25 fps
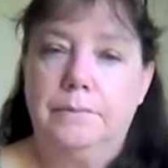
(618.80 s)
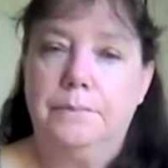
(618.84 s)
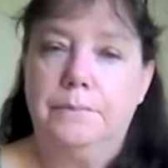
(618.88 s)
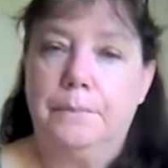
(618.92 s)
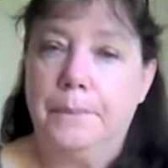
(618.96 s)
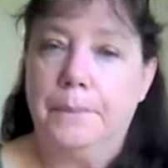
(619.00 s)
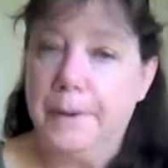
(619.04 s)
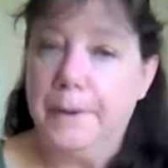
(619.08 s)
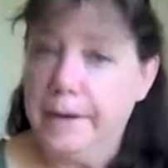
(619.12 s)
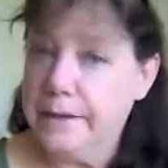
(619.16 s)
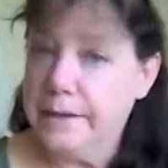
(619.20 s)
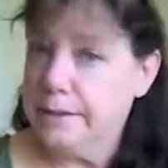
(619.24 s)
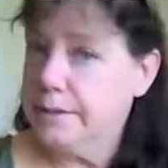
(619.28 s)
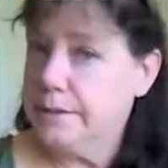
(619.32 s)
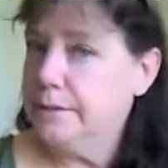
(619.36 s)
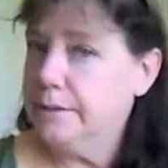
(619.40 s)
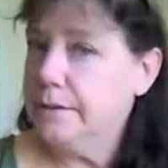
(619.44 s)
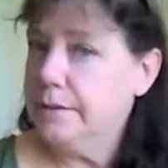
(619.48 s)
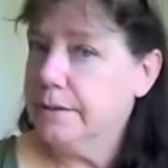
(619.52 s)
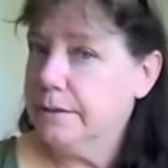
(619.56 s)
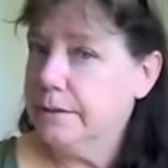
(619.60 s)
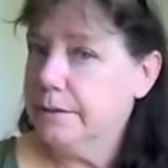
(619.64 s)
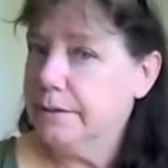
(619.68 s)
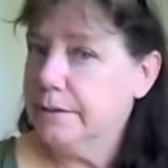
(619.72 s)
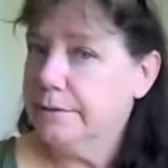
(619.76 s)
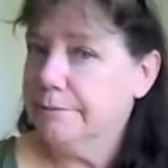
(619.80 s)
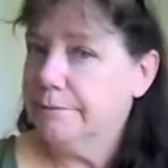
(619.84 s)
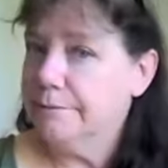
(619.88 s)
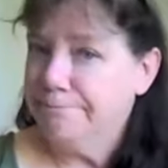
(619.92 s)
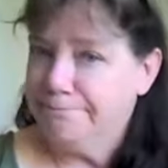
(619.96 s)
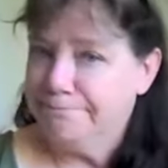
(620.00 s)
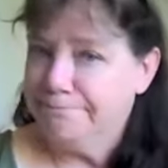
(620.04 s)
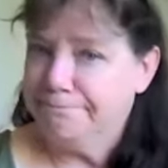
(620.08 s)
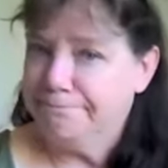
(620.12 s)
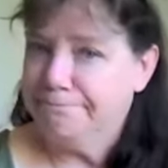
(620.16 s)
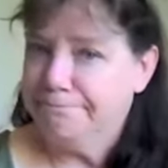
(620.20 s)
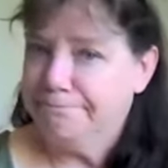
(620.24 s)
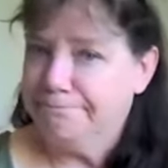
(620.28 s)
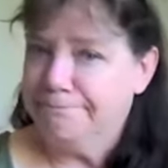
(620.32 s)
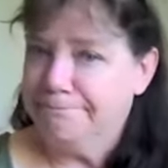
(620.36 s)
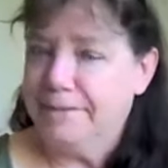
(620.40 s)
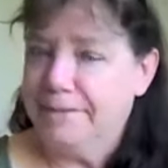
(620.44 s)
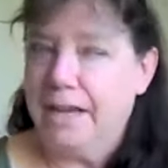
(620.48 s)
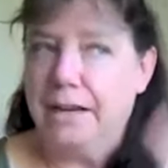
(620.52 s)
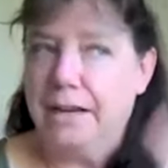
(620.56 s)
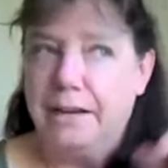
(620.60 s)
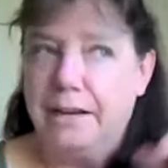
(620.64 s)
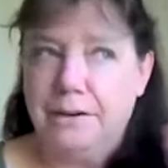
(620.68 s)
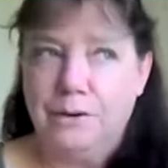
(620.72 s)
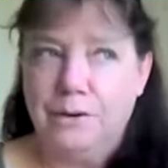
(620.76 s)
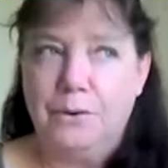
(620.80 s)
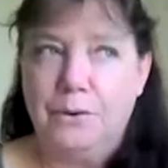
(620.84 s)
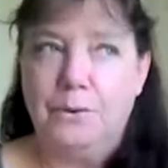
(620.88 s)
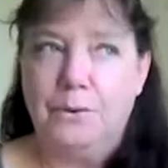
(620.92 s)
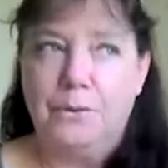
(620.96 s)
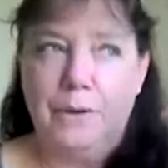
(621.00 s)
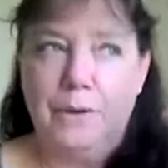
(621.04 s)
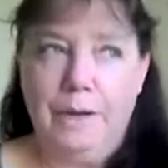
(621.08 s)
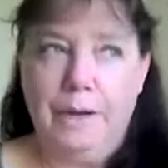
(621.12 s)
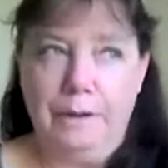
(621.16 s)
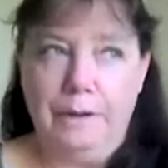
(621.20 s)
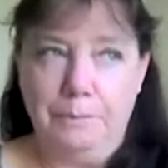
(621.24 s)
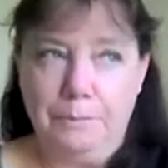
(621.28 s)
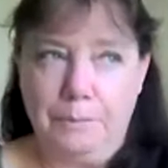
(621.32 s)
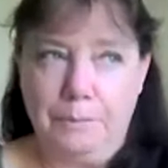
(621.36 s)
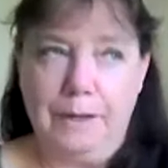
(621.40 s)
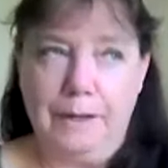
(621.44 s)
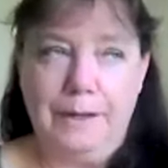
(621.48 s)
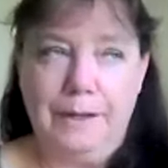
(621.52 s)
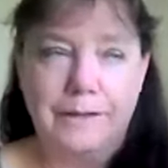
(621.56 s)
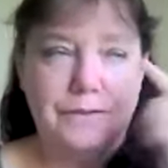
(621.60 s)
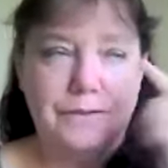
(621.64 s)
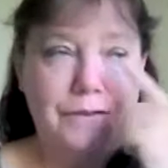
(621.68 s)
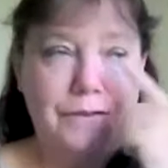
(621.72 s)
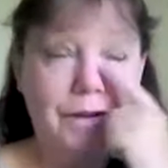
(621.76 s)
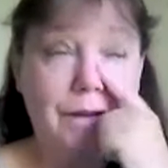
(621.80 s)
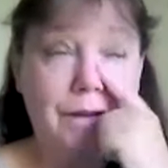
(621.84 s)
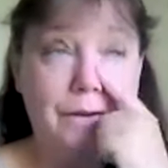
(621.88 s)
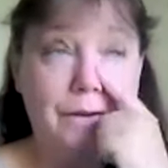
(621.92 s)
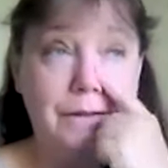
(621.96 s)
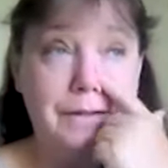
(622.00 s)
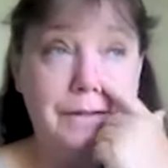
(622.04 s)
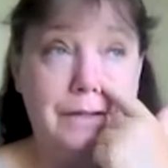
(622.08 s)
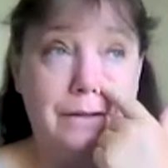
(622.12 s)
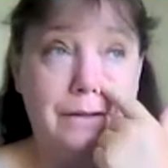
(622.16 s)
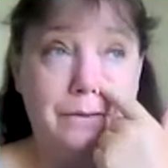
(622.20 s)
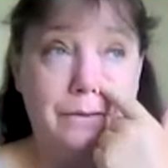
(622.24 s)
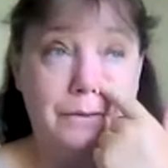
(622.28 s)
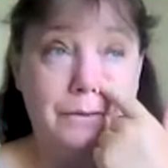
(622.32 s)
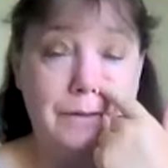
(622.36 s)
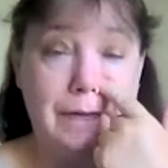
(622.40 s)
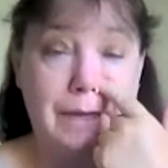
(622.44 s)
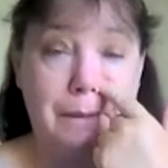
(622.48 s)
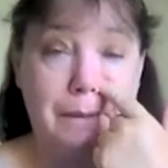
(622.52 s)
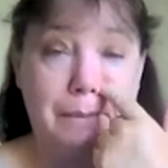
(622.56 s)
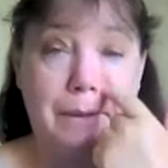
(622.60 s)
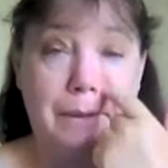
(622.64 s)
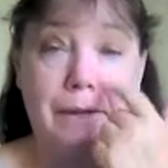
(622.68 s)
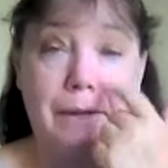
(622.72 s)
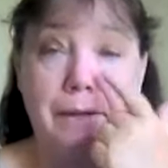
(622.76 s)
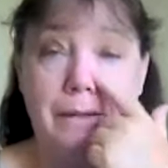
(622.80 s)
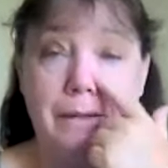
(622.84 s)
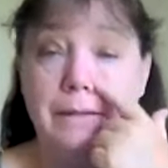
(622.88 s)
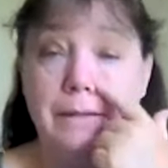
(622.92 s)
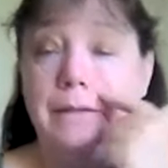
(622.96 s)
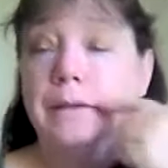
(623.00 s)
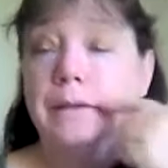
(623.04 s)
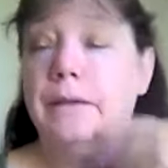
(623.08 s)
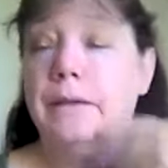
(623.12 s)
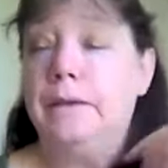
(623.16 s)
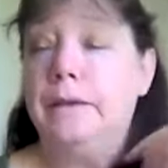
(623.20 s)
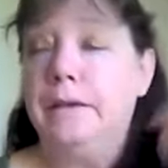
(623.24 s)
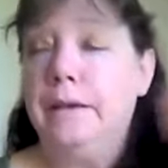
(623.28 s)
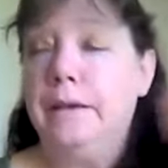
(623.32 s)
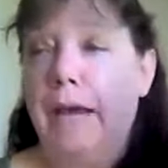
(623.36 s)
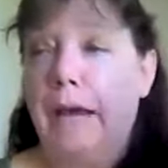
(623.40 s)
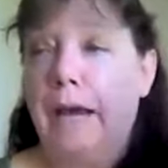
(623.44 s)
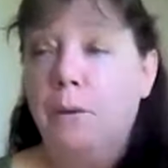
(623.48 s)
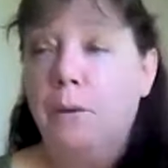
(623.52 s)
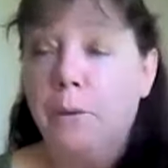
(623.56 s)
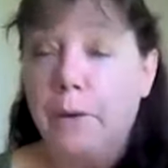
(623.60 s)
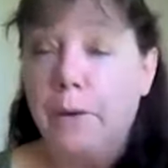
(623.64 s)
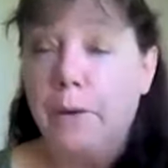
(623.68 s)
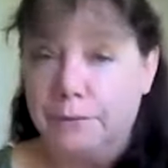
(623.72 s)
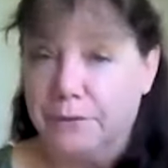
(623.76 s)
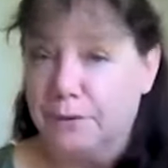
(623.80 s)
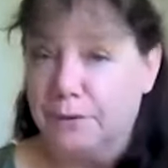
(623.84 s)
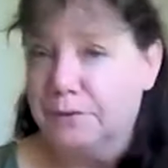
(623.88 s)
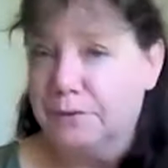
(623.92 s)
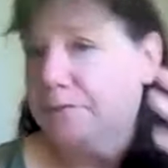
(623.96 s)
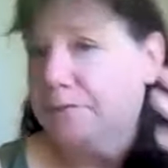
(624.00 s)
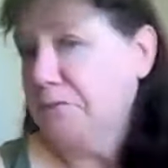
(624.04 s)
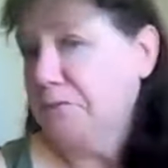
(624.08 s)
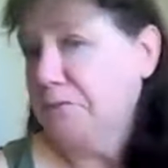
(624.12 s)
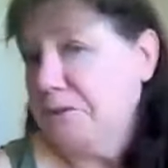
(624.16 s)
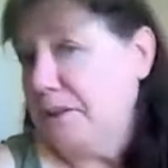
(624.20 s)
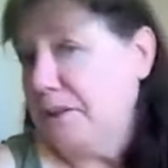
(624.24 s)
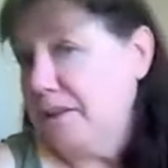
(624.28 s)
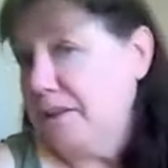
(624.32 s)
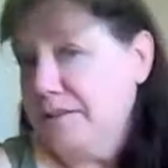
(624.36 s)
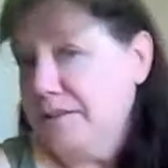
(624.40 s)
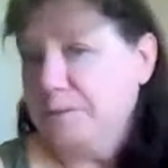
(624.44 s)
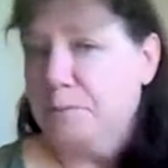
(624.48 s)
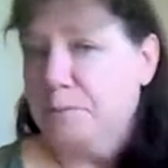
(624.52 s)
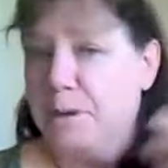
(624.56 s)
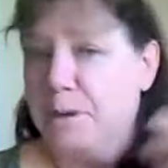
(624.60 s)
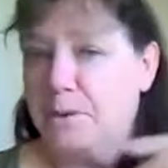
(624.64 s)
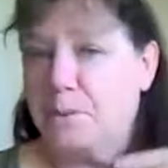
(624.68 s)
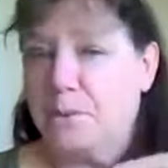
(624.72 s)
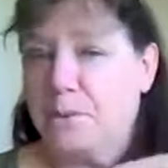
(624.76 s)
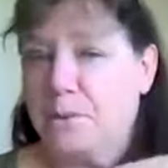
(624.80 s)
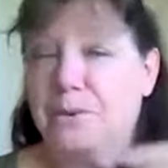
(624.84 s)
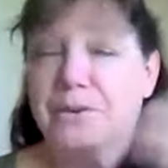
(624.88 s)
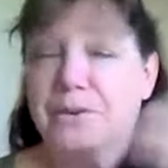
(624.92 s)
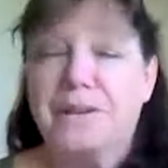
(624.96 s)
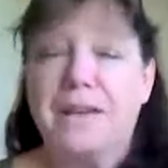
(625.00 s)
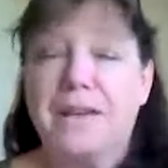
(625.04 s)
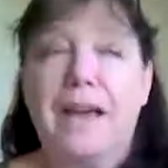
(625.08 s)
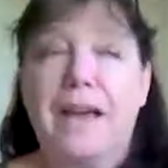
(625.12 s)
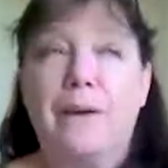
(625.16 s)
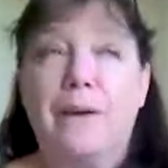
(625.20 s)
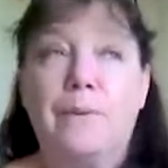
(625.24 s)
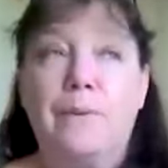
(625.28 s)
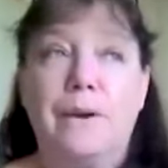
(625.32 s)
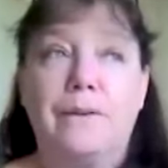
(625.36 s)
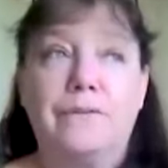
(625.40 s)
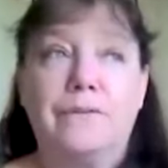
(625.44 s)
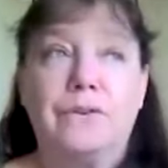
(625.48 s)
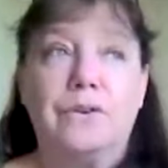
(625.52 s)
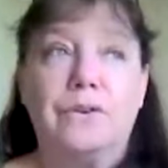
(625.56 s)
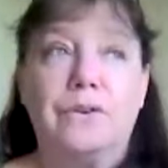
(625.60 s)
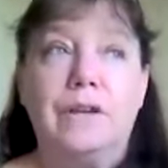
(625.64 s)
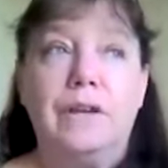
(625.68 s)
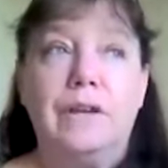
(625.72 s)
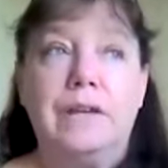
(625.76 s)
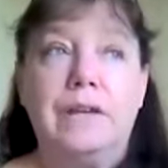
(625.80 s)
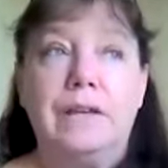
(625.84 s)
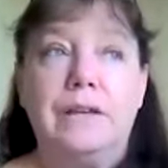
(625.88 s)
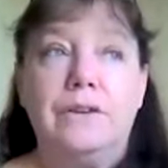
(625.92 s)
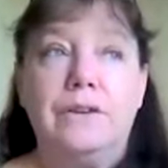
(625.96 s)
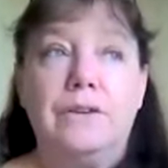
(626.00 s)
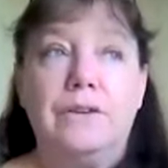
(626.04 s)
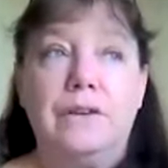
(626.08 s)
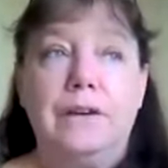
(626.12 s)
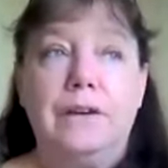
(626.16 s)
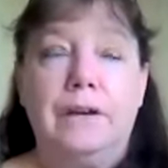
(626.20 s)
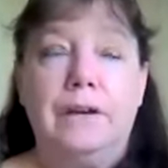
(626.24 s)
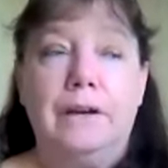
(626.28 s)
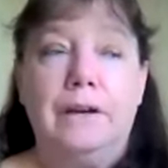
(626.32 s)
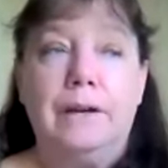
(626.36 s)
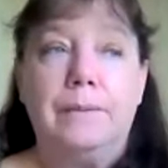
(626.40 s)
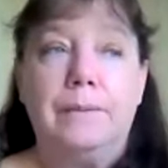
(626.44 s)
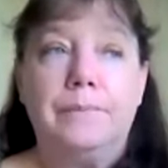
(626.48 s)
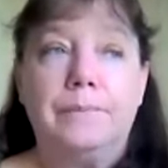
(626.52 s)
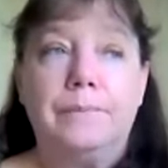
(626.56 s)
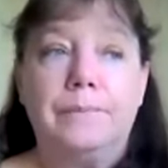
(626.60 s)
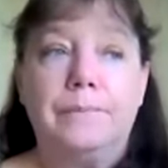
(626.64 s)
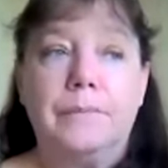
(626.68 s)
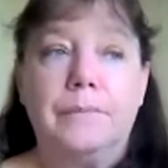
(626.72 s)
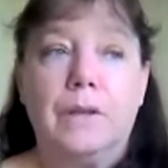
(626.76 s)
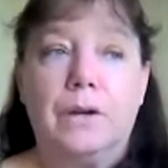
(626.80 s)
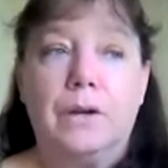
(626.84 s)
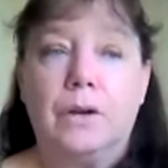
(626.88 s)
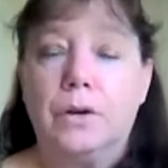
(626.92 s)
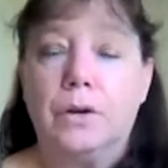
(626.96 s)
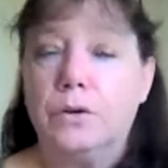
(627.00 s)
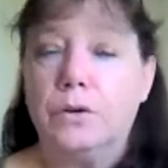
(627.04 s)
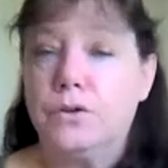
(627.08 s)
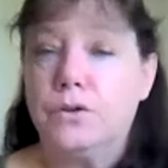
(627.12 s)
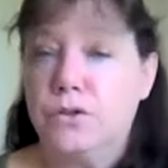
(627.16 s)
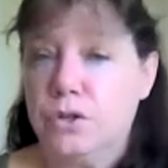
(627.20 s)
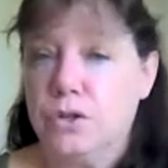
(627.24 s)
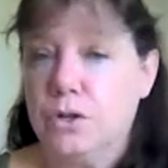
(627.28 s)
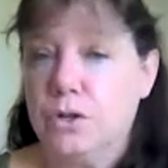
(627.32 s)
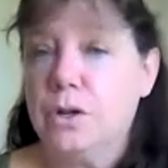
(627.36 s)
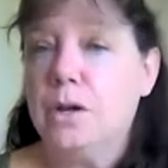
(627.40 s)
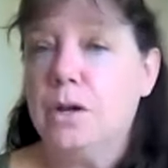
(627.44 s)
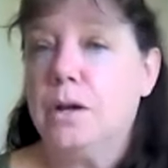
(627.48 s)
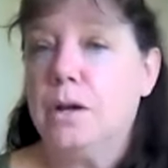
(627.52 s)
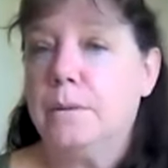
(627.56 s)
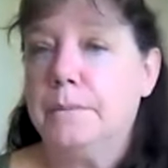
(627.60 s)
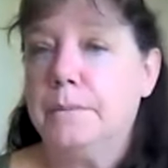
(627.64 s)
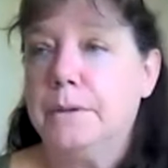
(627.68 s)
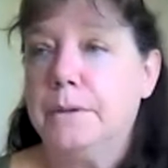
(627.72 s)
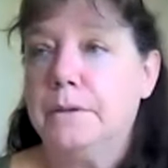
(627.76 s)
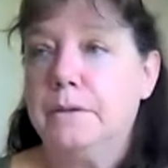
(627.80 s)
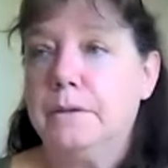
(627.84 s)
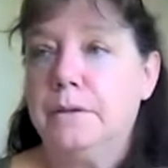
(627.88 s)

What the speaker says: But, and I know in my last video, I said, don't say but. However, well, that's a better word. However, her job